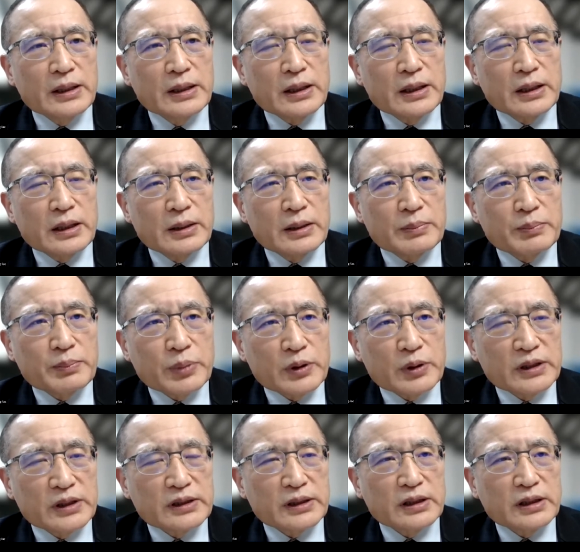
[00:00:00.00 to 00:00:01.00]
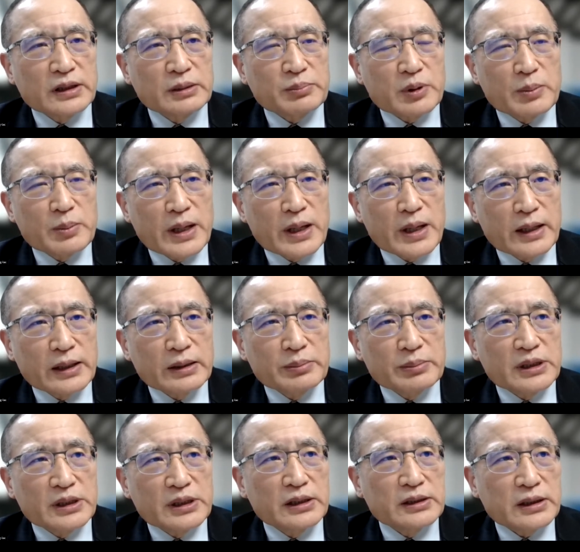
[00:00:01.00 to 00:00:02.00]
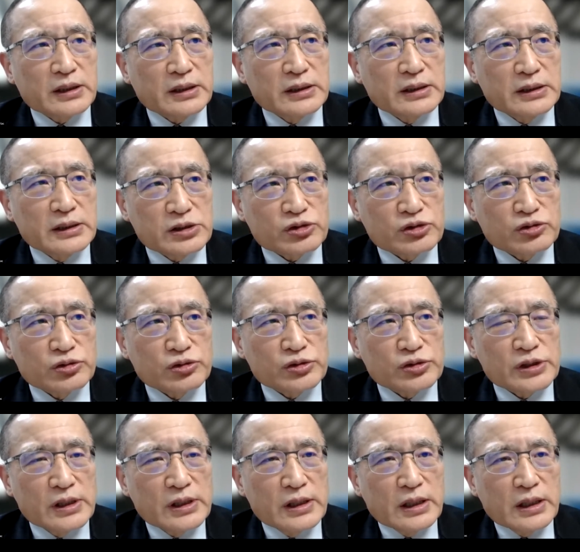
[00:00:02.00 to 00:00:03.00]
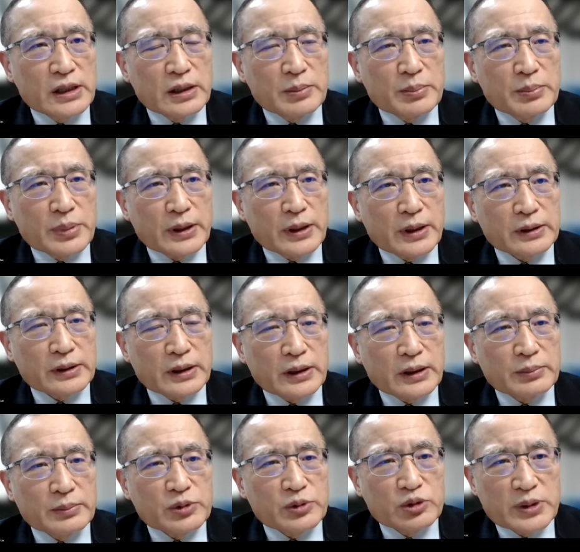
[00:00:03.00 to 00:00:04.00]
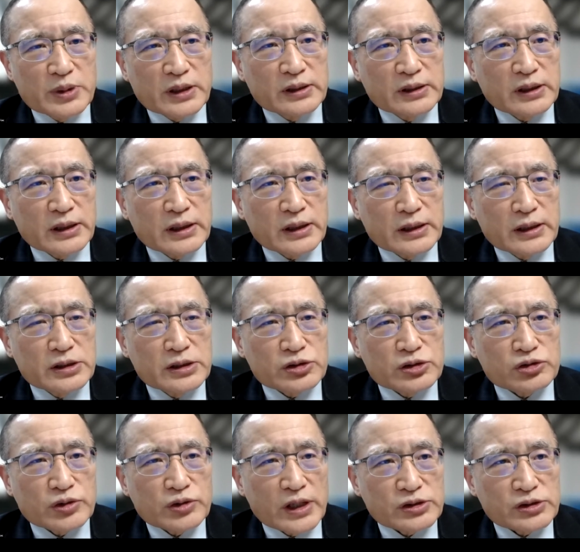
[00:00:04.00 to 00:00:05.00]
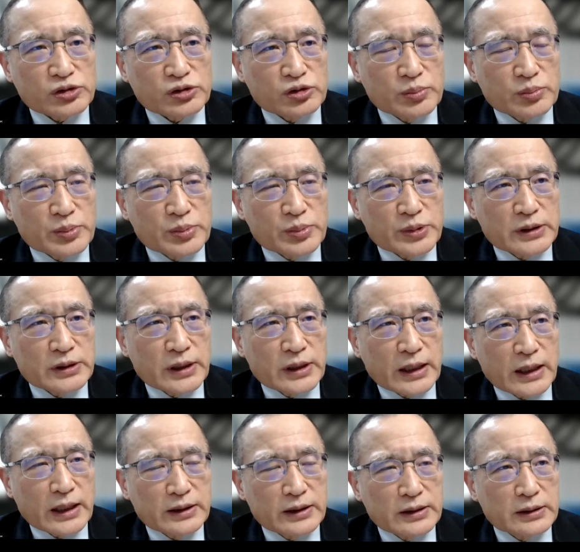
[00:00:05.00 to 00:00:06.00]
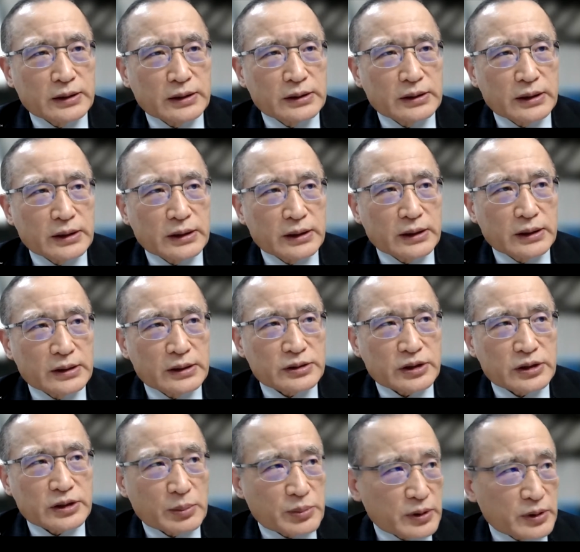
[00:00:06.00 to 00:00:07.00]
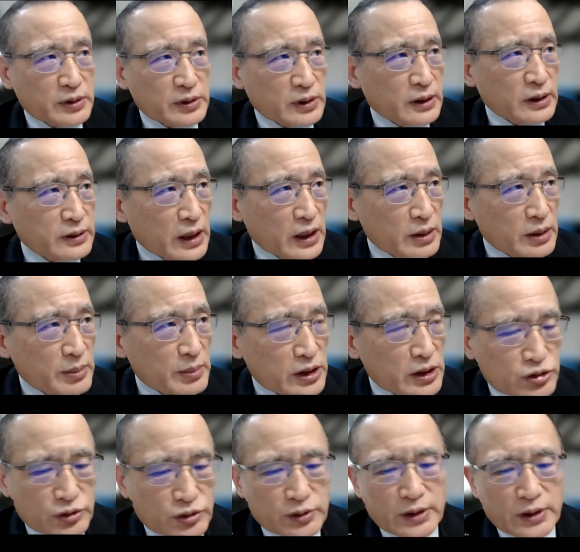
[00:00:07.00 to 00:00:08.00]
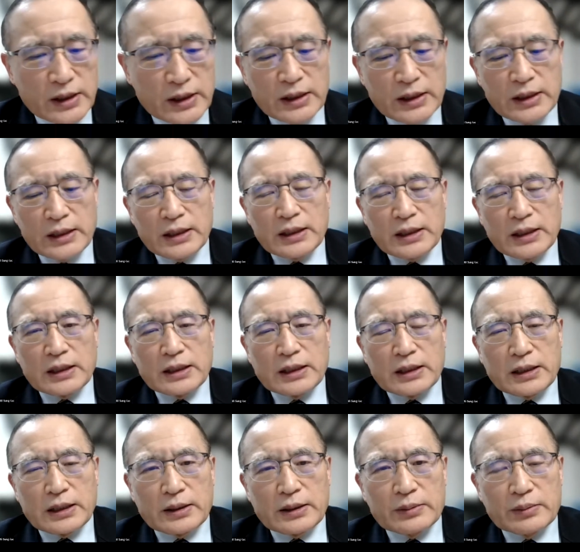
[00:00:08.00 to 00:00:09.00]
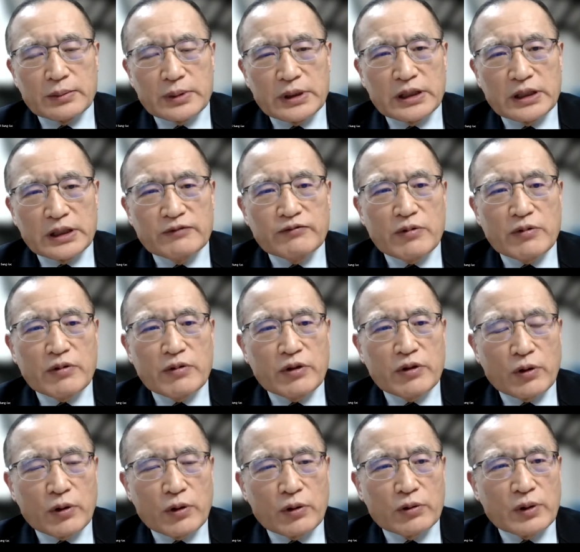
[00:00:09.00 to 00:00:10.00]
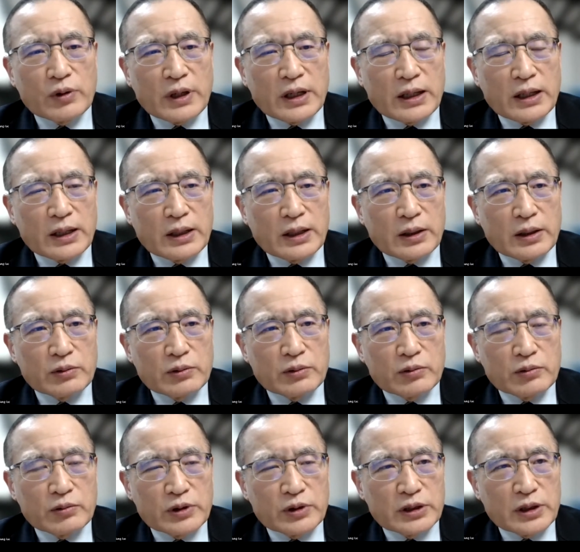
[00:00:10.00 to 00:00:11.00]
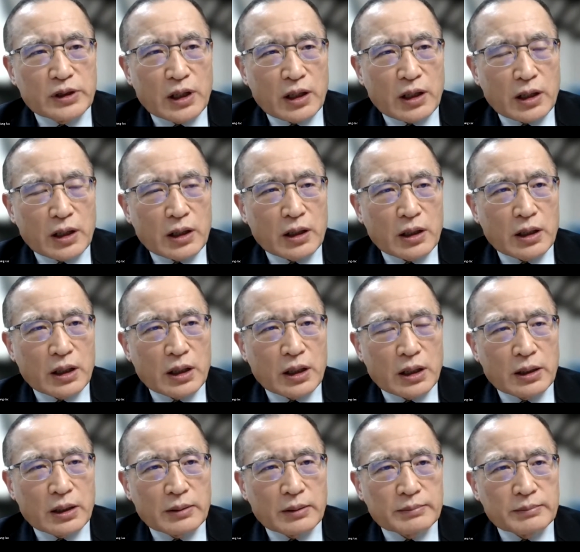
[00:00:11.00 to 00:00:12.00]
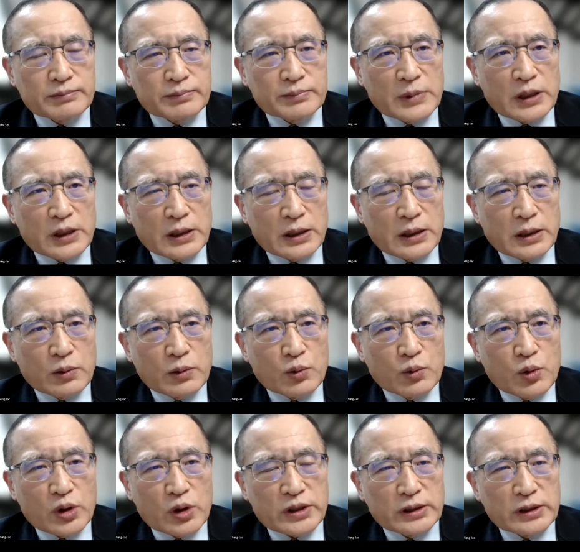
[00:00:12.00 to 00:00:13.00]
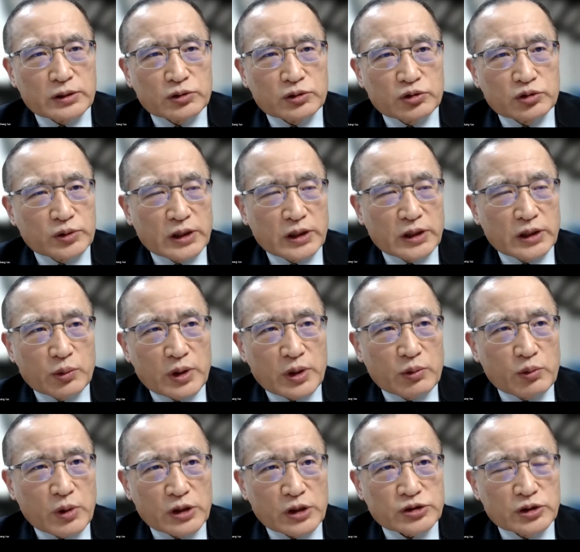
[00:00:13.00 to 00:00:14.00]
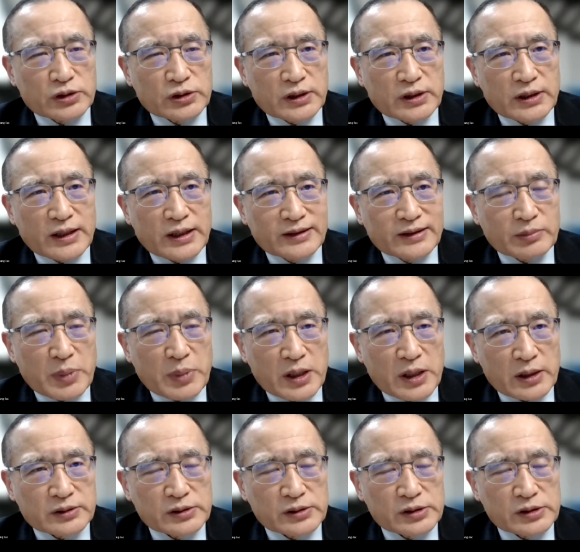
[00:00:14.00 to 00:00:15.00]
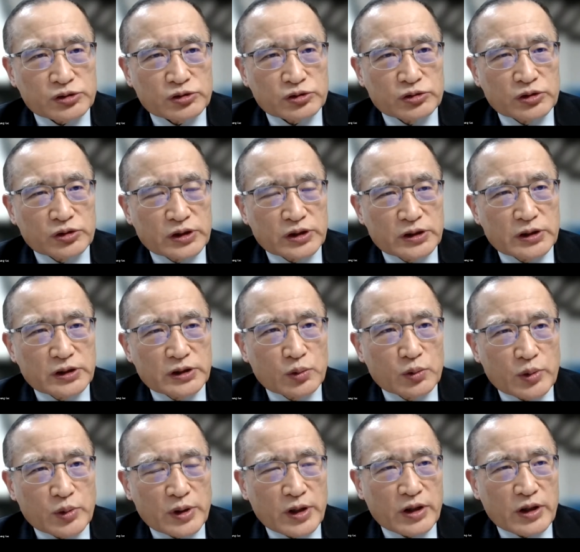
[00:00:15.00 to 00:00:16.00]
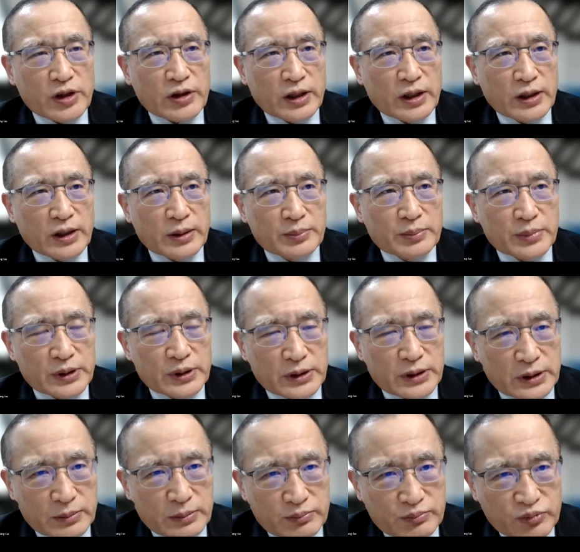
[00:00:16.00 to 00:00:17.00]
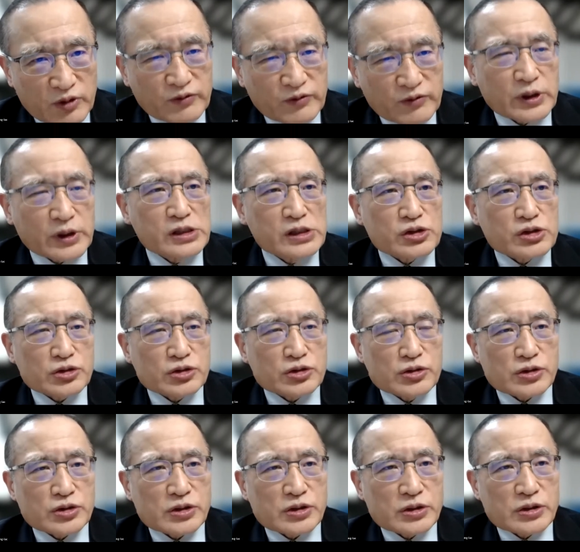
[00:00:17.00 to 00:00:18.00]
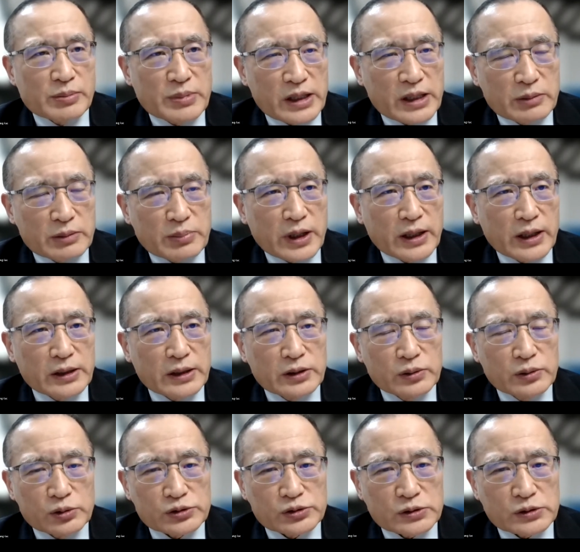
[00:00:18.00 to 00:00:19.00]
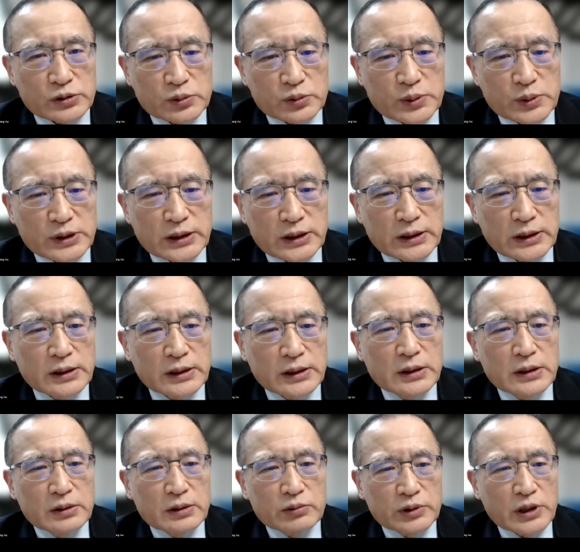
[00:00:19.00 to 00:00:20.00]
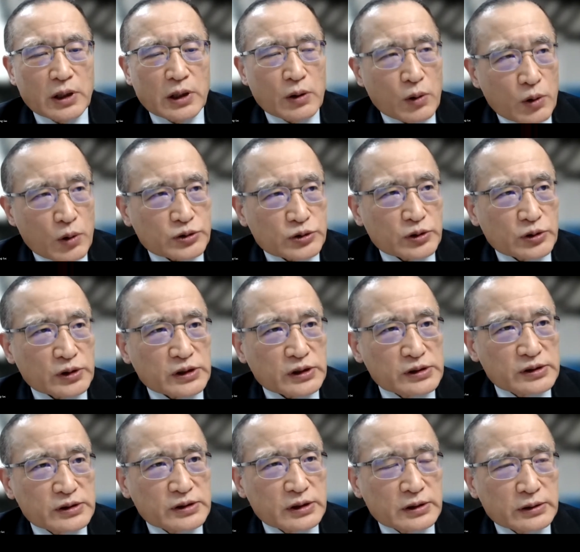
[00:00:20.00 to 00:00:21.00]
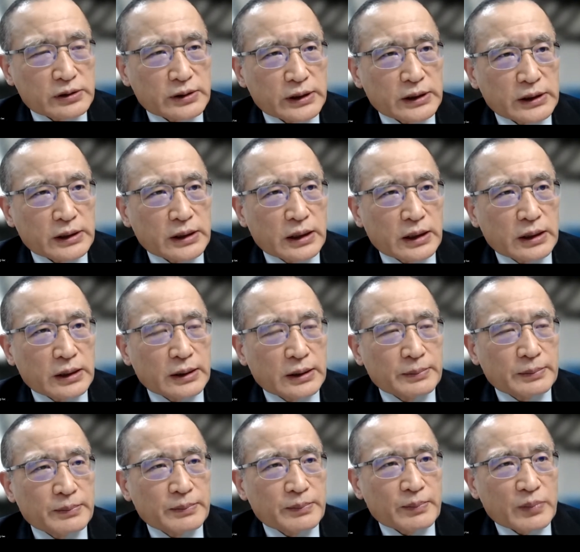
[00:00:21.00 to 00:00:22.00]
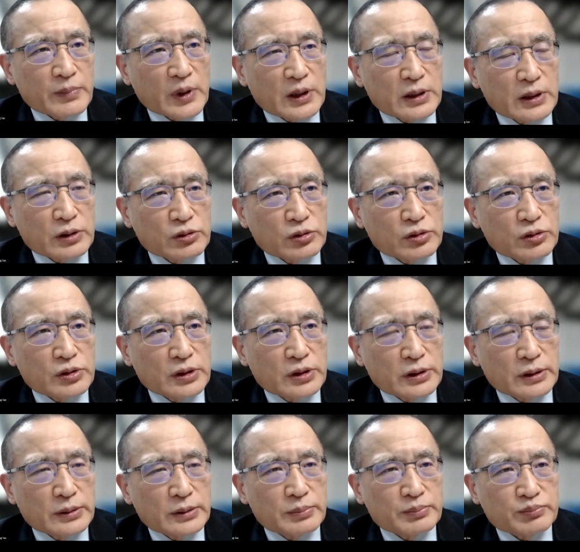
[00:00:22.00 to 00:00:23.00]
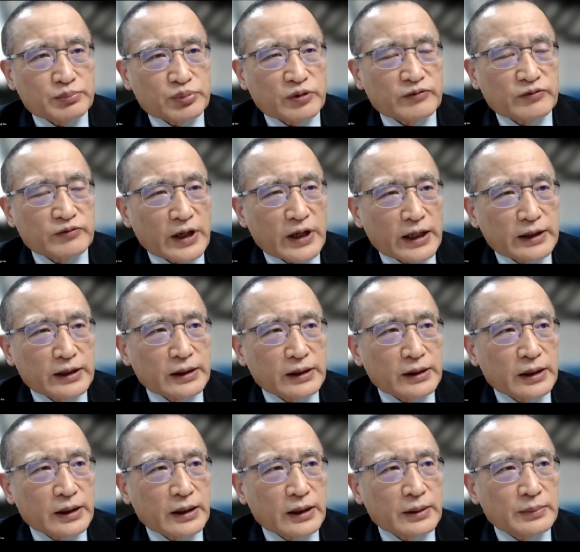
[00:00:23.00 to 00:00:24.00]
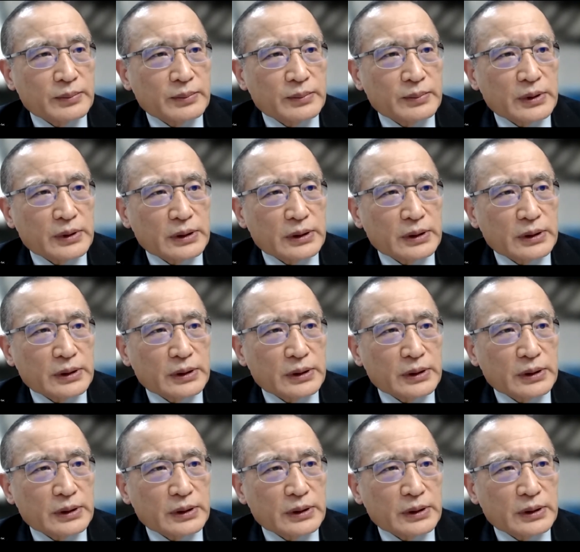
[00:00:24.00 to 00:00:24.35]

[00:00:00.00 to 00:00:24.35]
uh, political, diplomatic, military issues but um, humanitarian issue has to be handled uh, in a separate uh, dimension. Uh, even though uh, we are um, uh, working together with Washington and other partners to deal with um, the provocations made by North Korea, we are also considering um, uh, providing um,